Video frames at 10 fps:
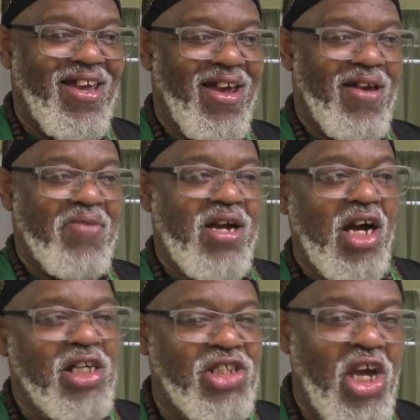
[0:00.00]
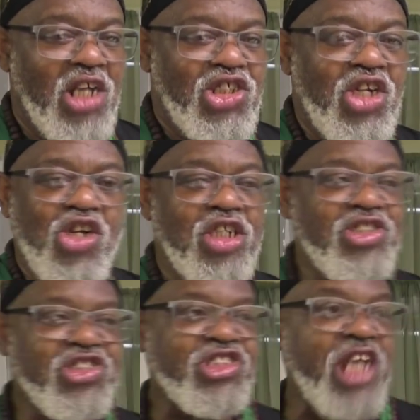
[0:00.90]
Because she
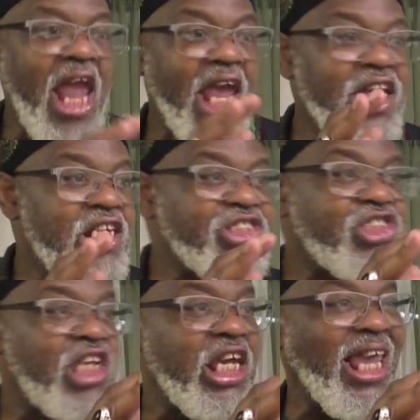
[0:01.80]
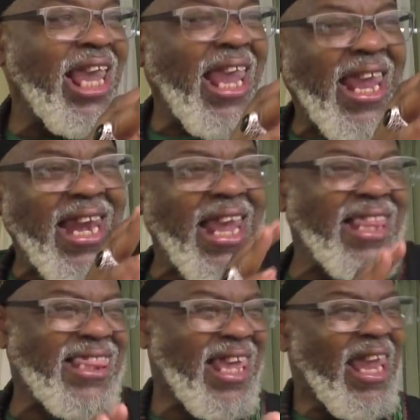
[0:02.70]
couldn't stand to see
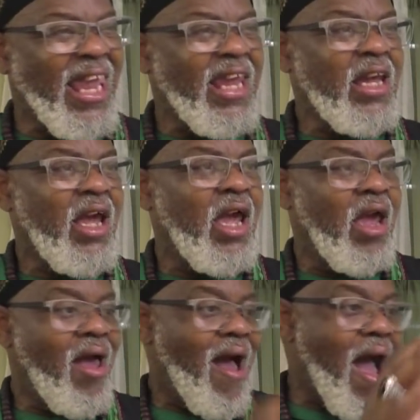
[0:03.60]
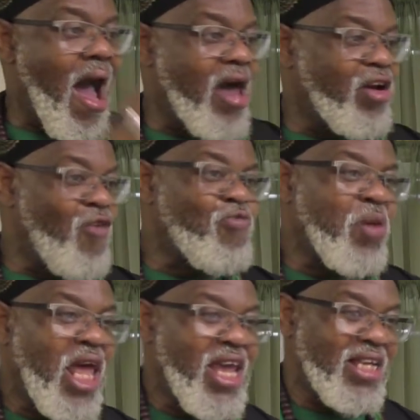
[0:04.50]
anything out of
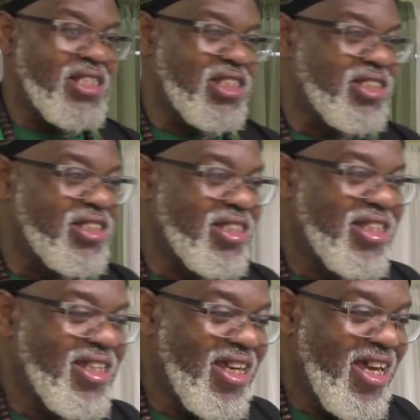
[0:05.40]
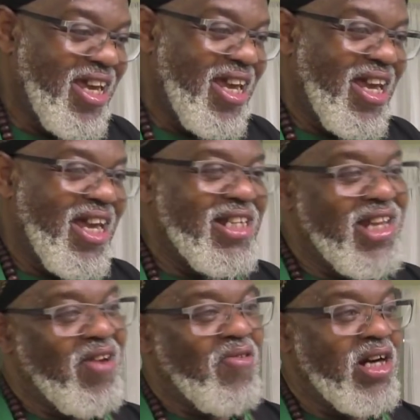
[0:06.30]
place. And
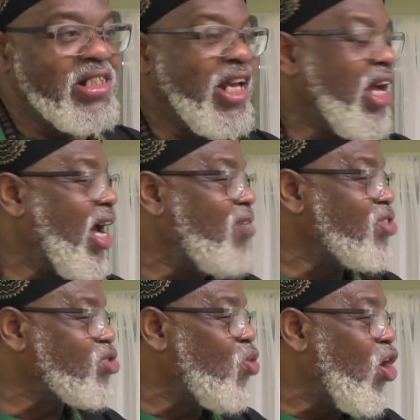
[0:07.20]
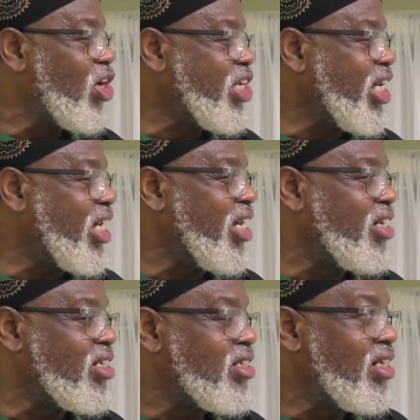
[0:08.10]
then one day I was walking in
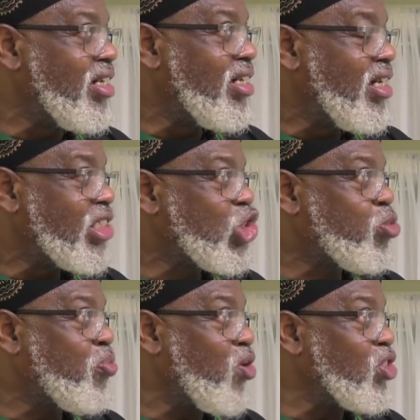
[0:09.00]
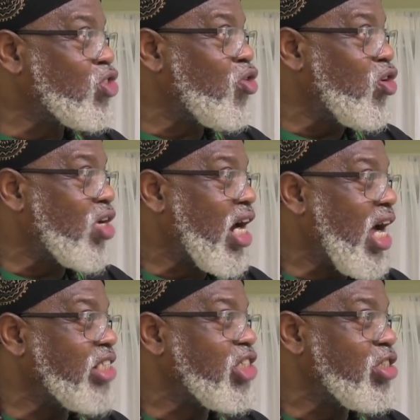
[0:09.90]
a spiritual
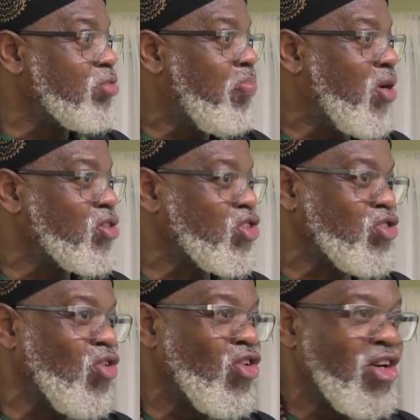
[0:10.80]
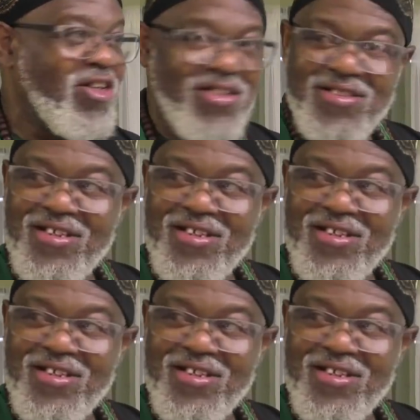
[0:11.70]
conscious bookstore,